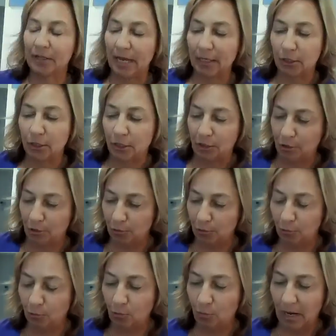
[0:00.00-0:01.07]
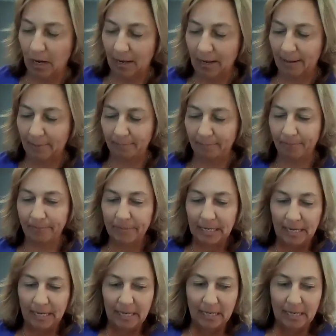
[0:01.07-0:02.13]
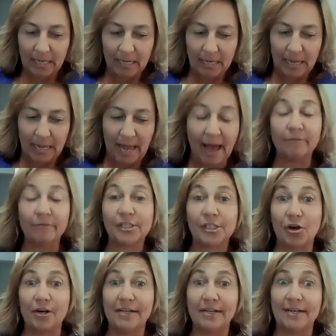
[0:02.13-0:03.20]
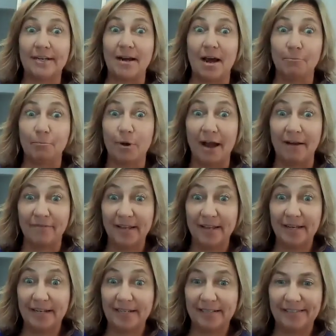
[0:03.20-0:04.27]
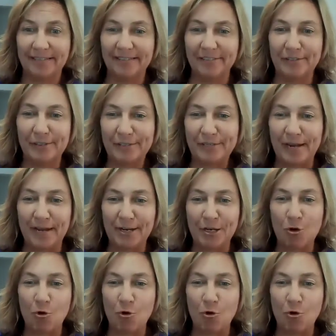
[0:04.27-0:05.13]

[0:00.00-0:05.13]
that you have started a nonprofit. You just got